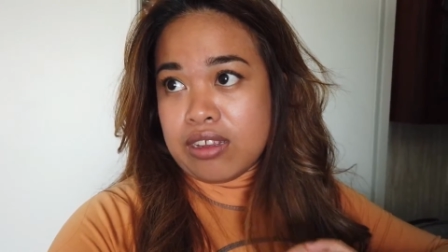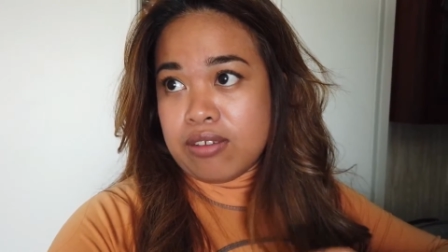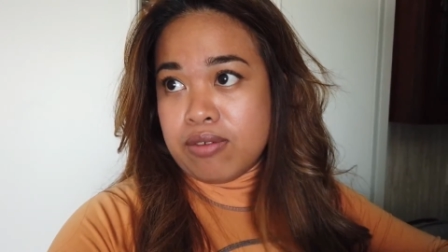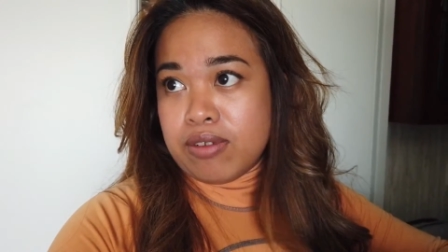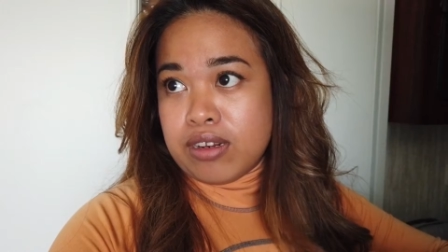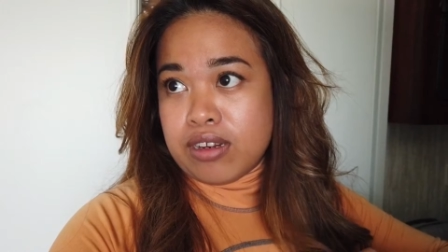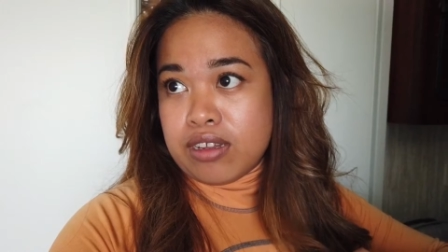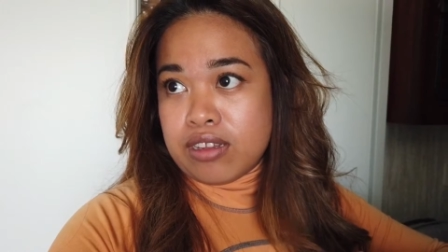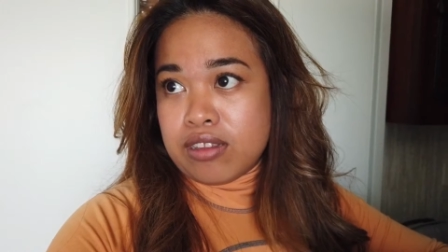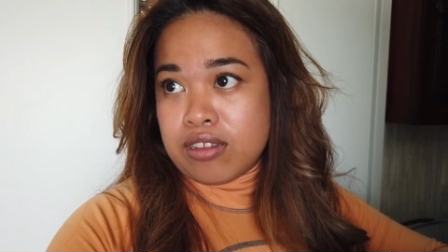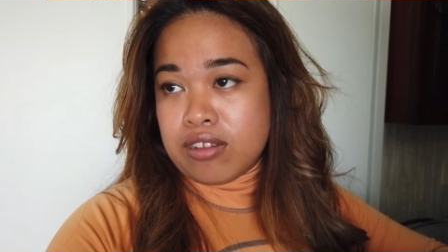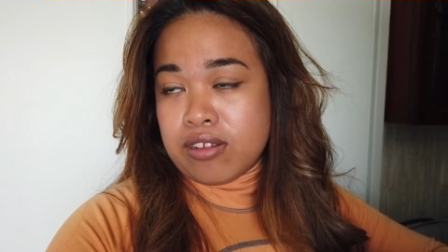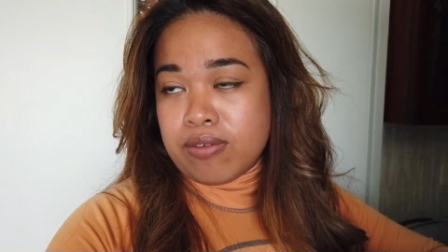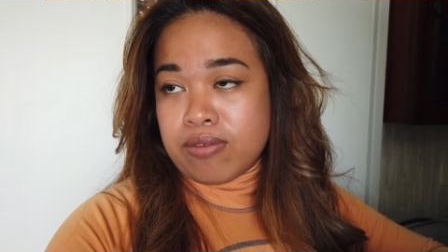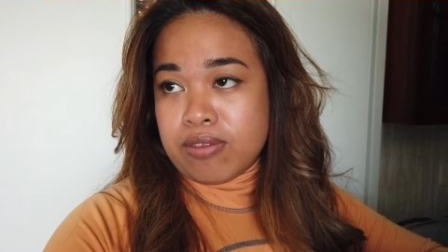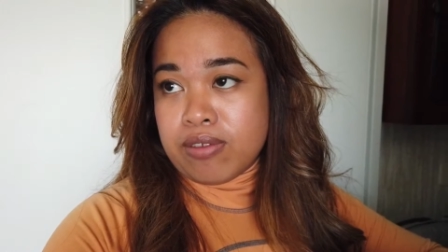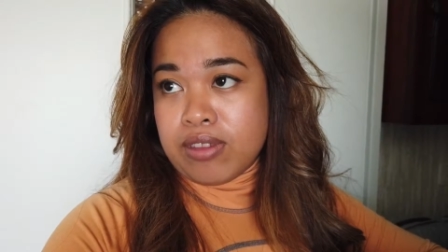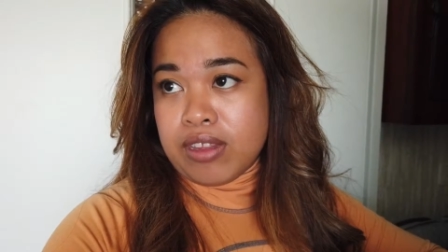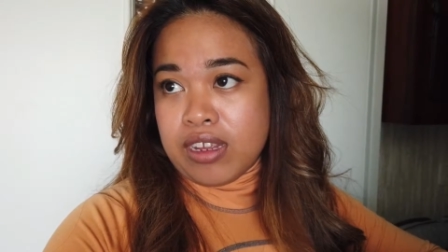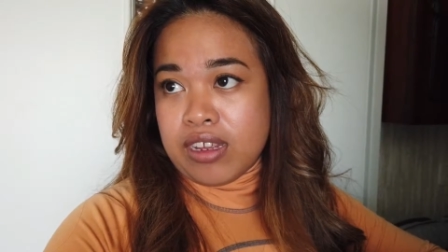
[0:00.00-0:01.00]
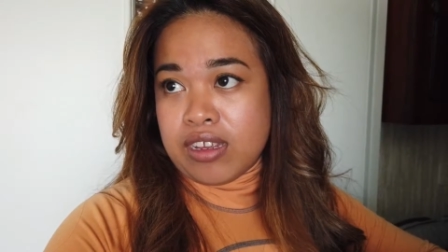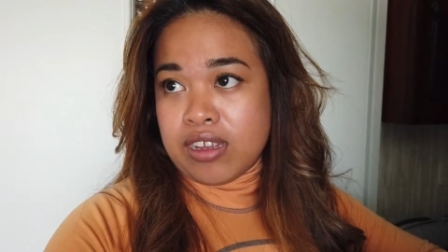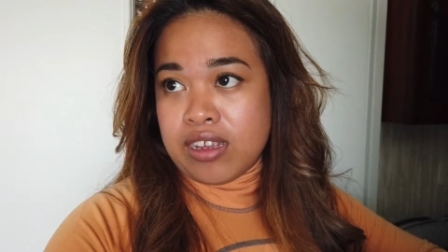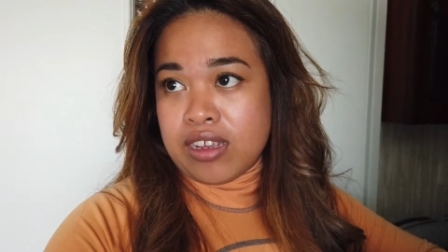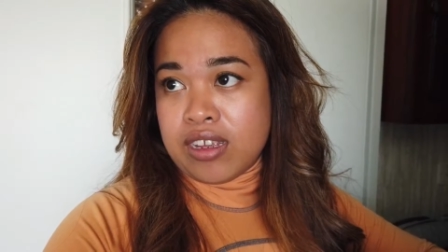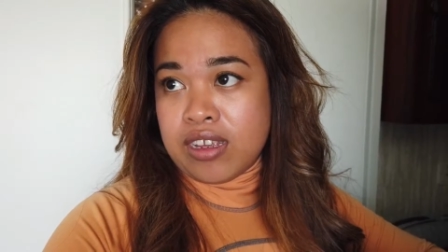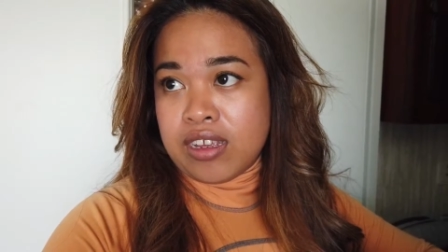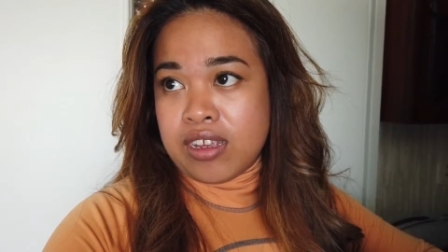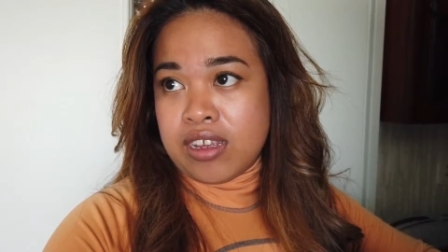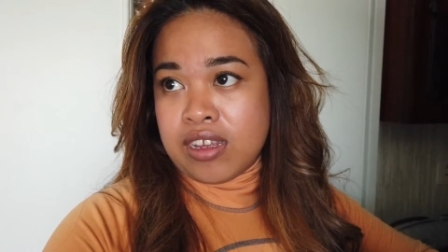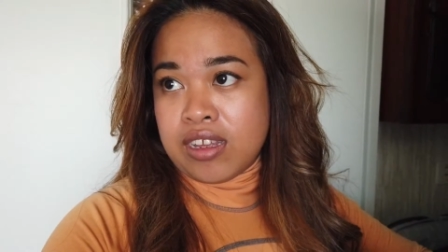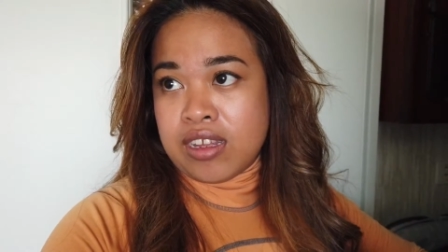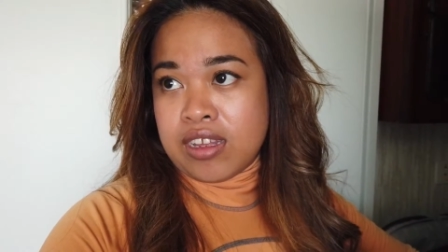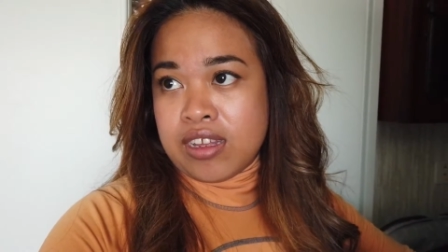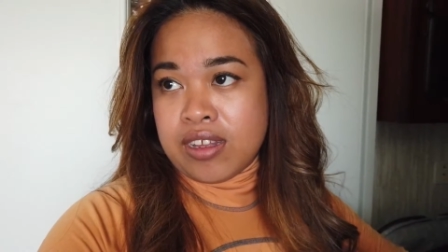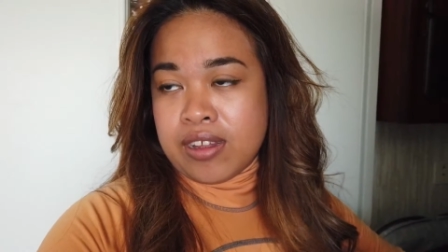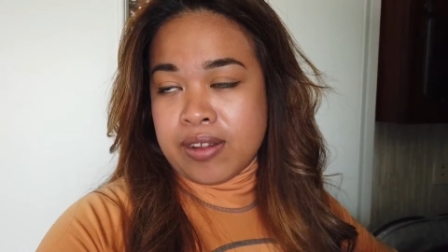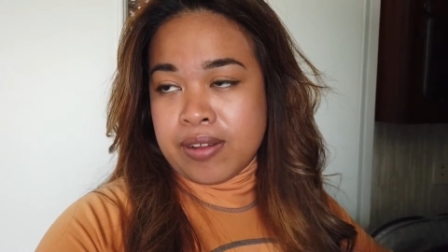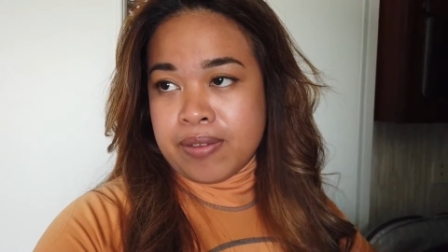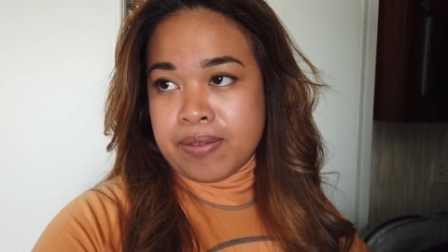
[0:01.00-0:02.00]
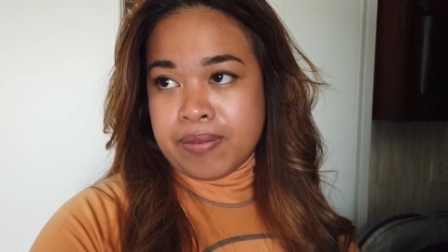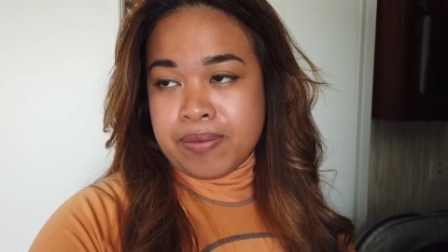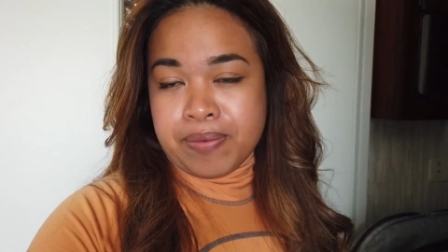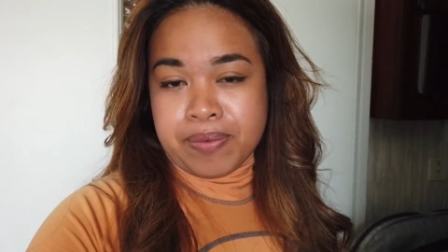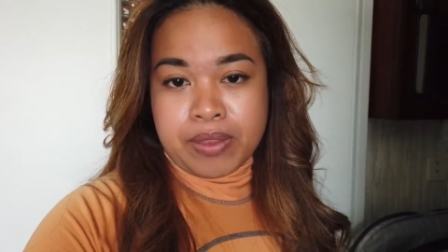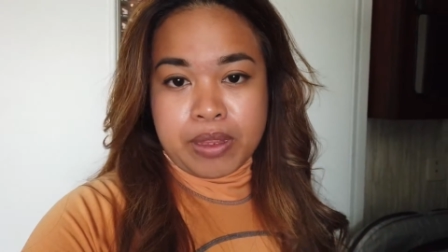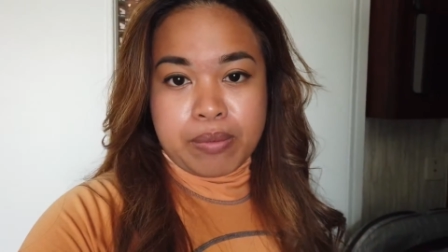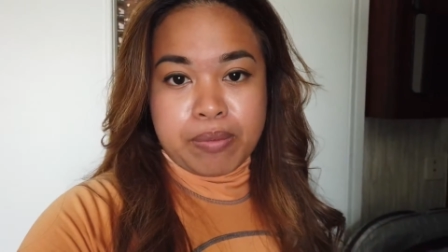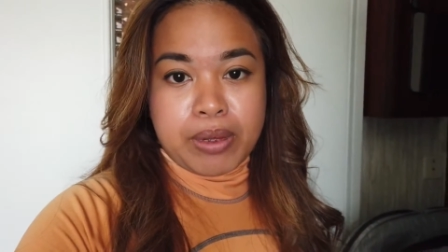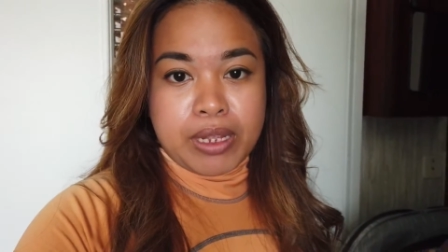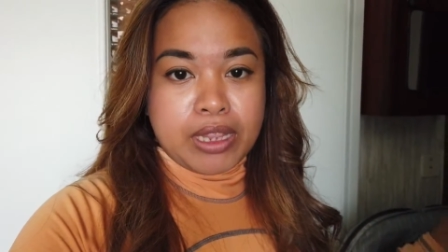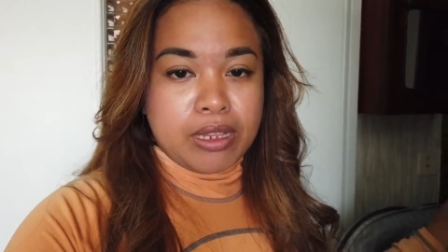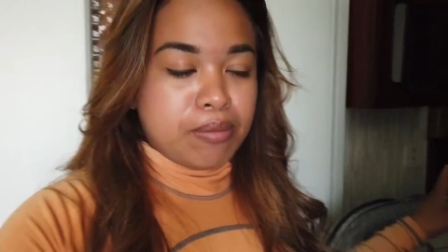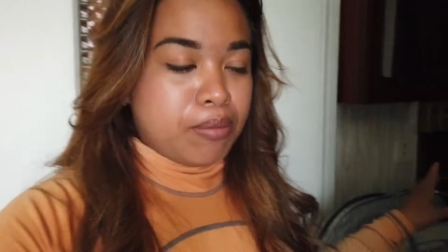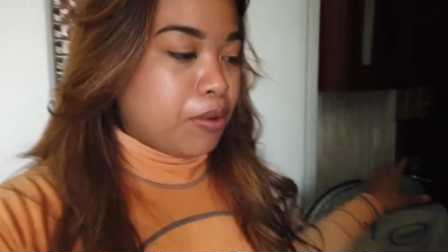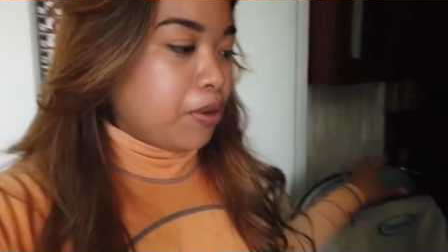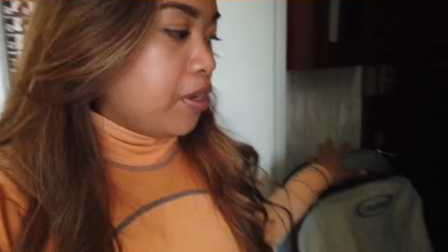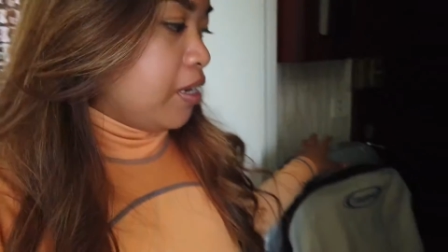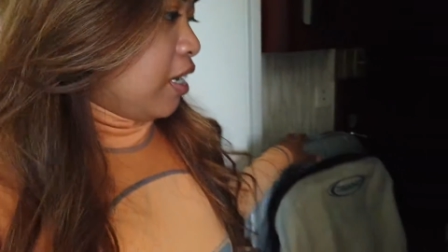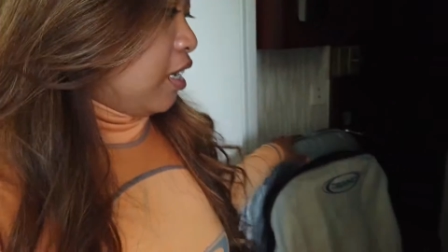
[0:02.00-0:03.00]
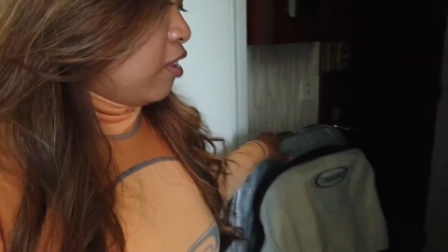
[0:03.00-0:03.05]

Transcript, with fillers: You will not surf today? Bodyboard.